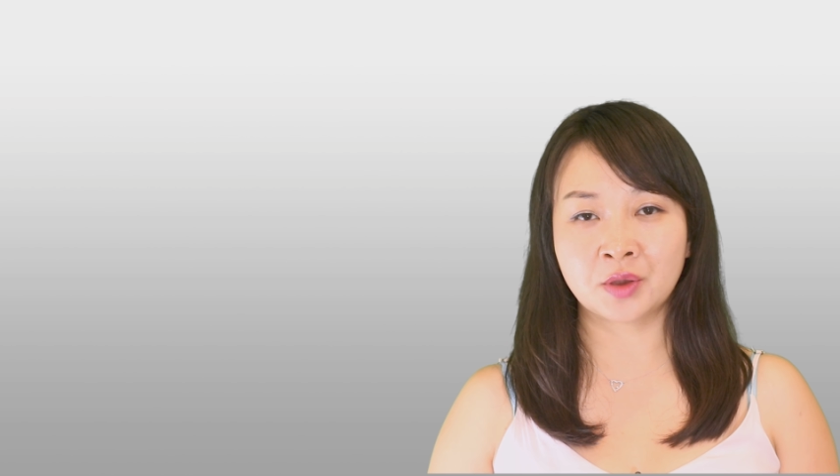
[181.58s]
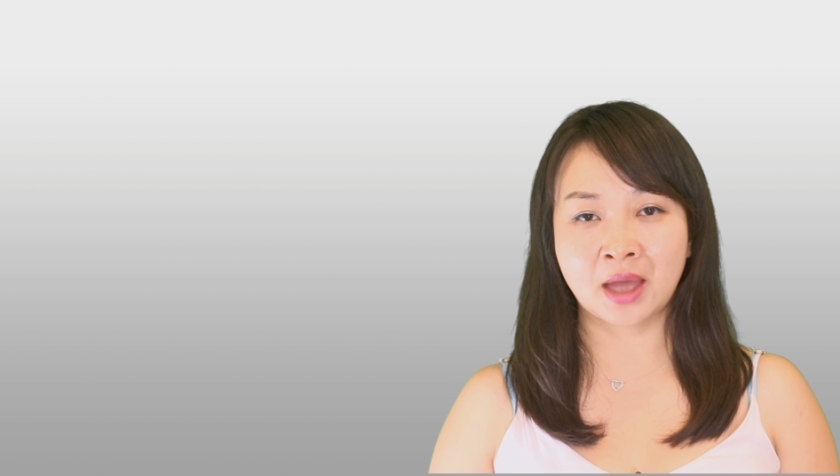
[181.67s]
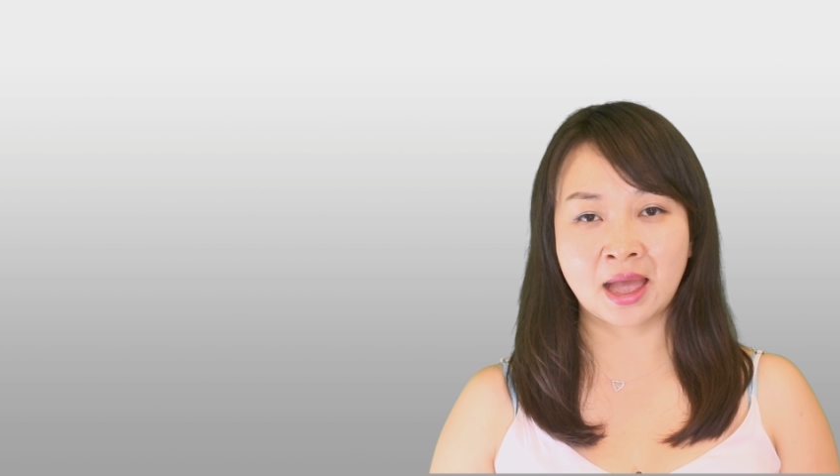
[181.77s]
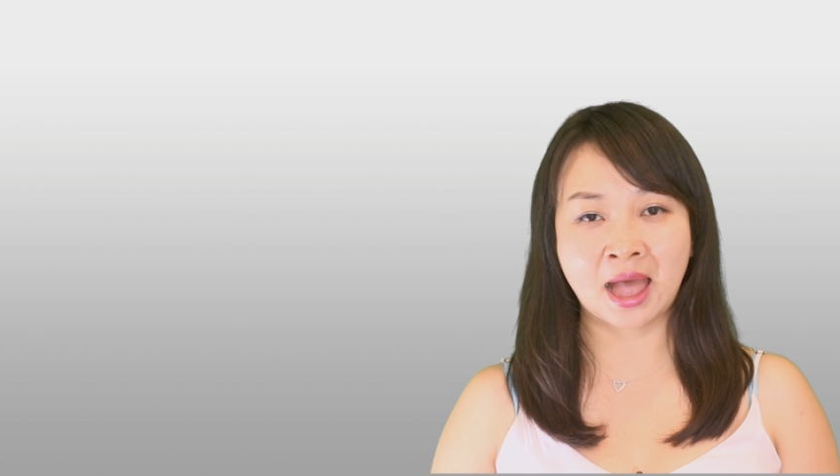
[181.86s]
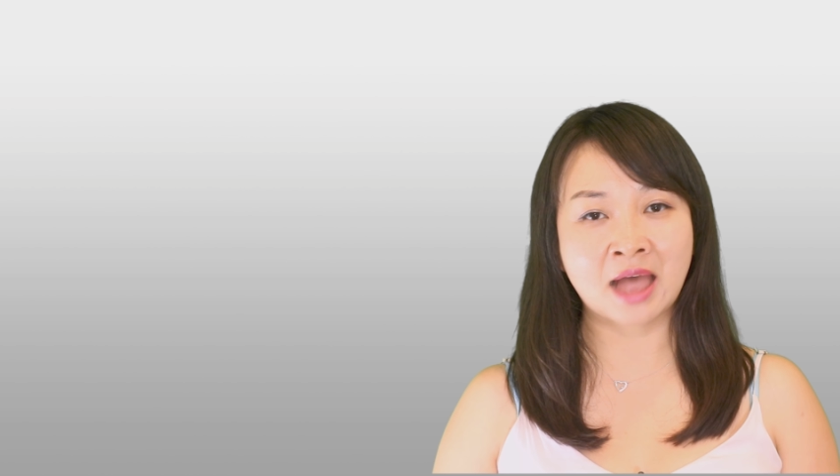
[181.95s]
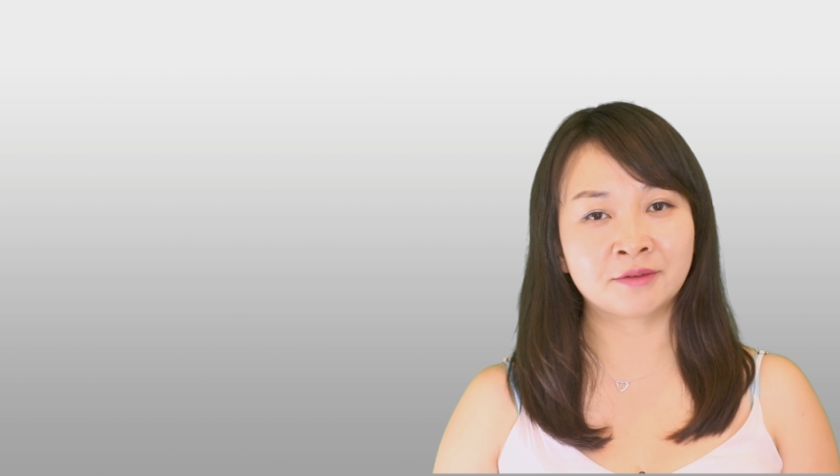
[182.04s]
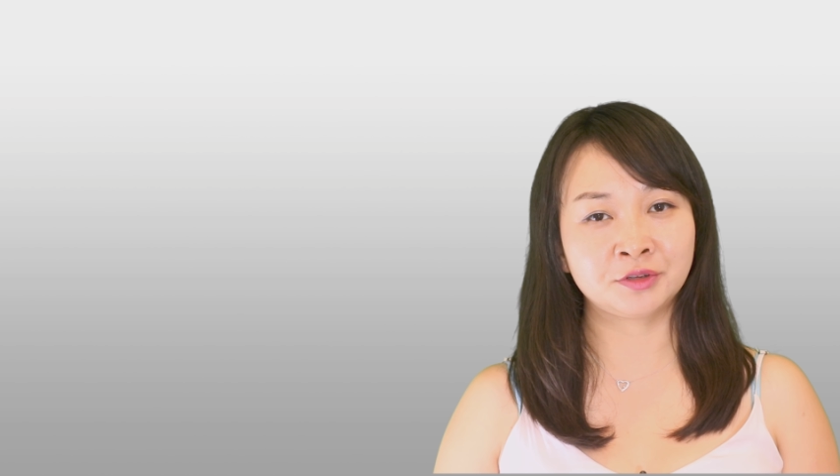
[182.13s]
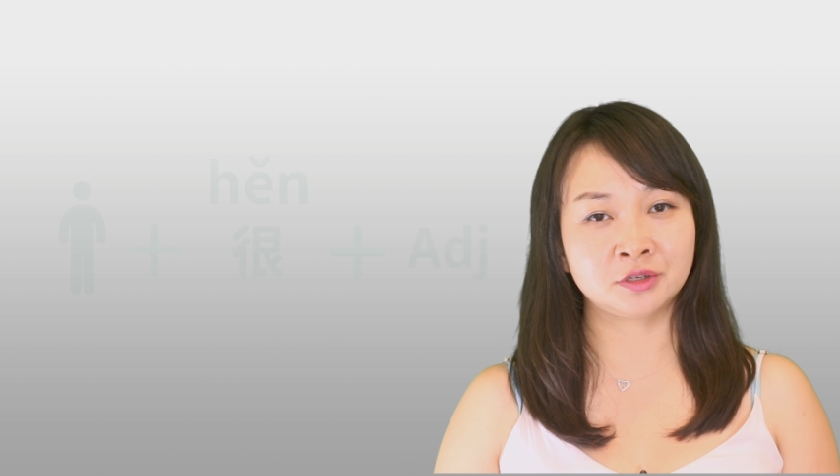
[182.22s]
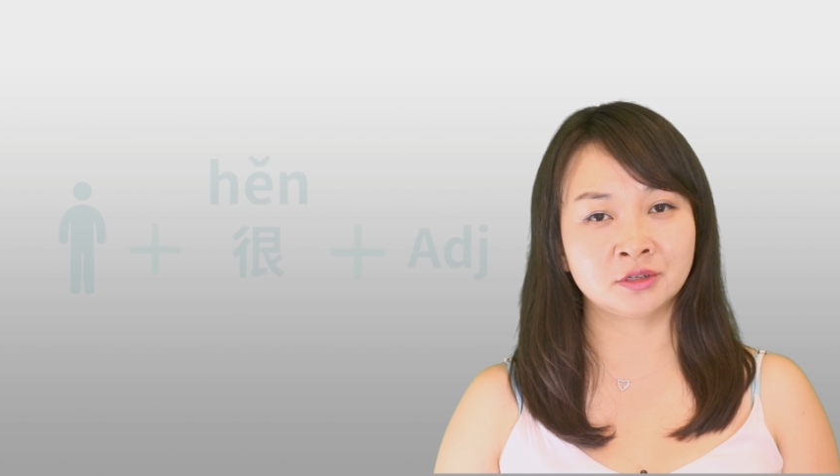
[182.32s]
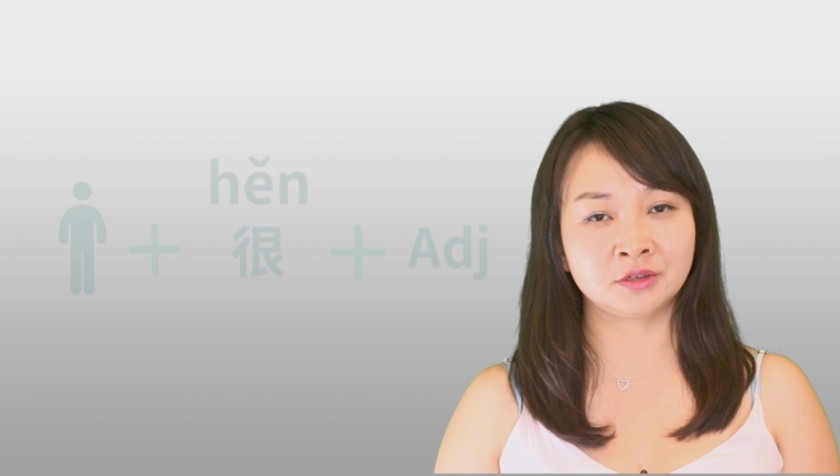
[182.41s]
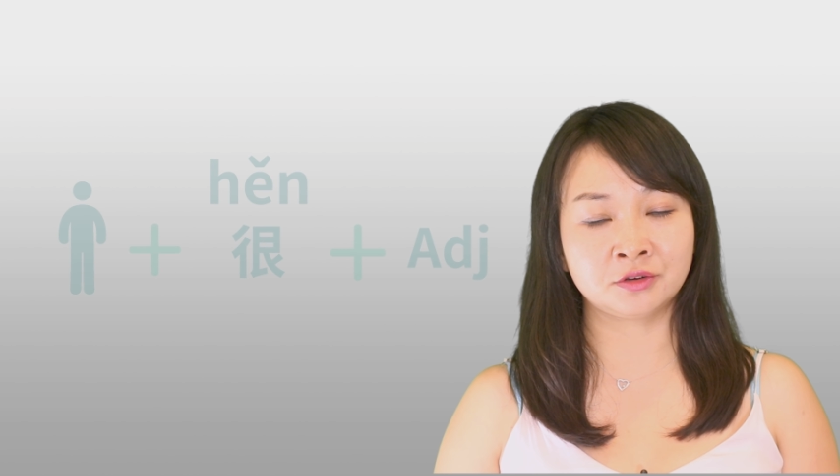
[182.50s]
you
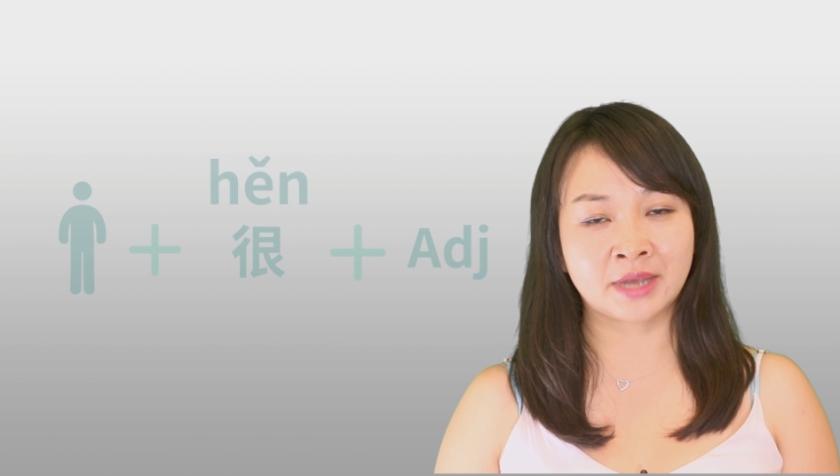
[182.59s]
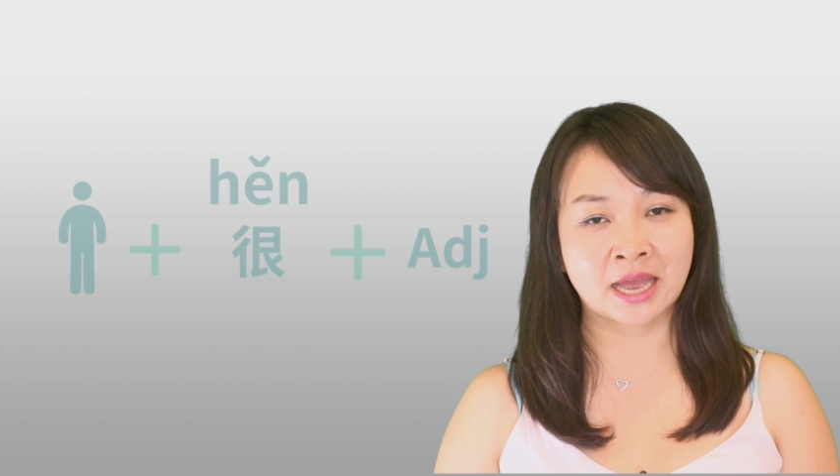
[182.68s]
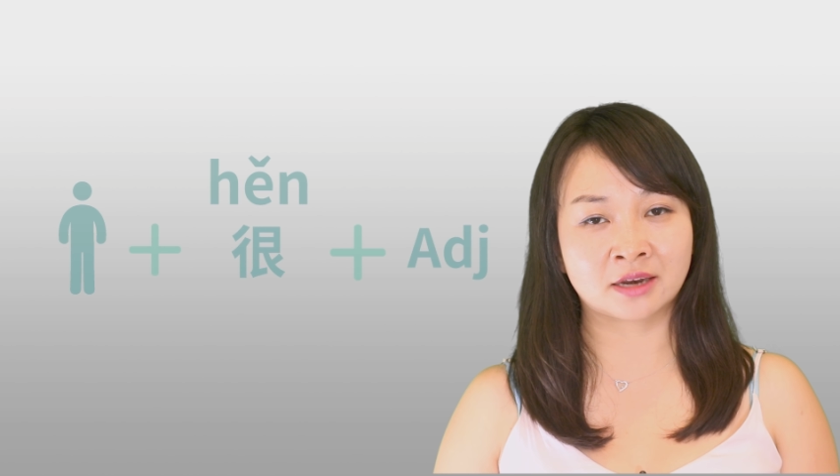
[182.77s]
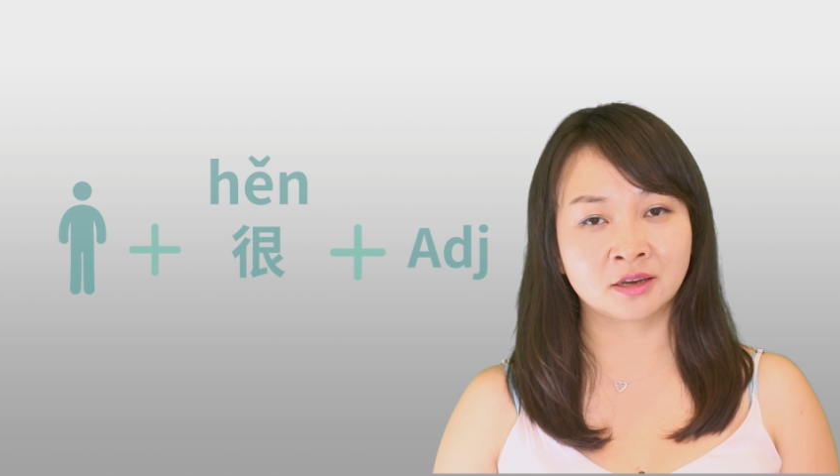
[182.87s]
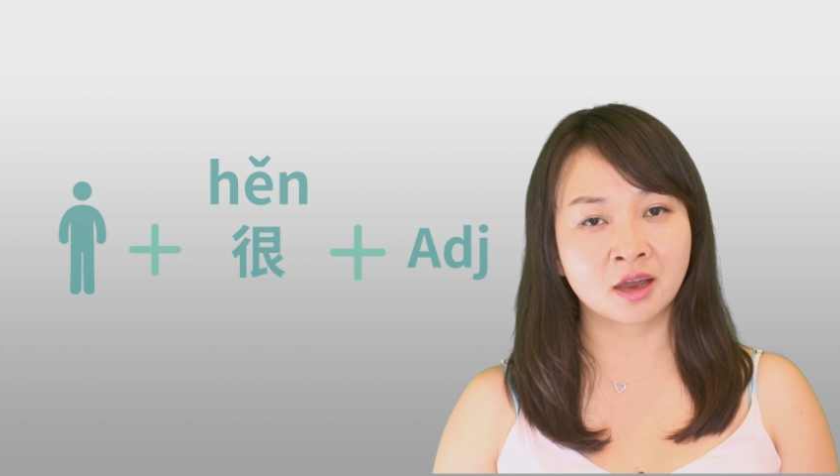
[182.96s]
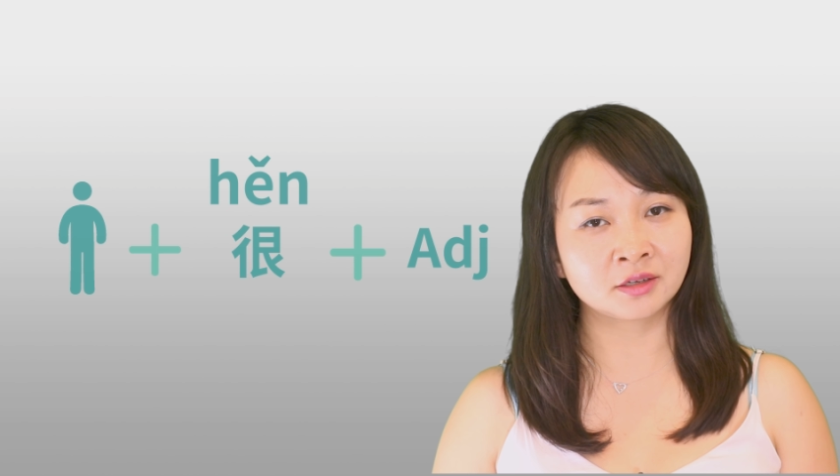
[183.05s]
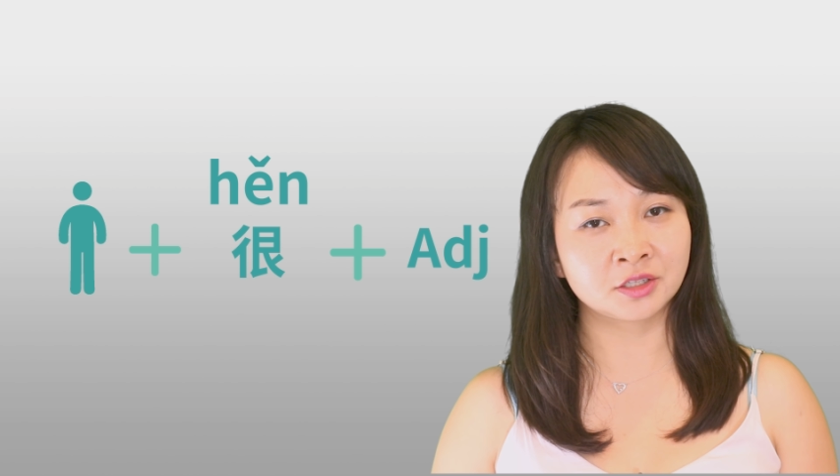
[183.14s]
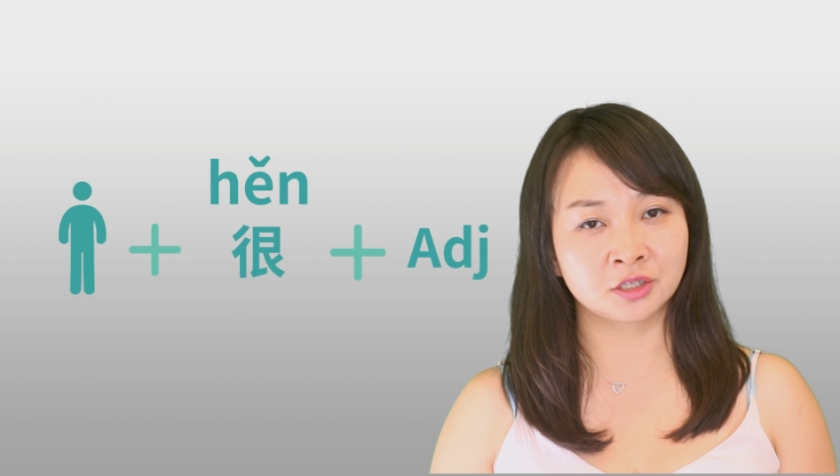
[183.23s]
cannot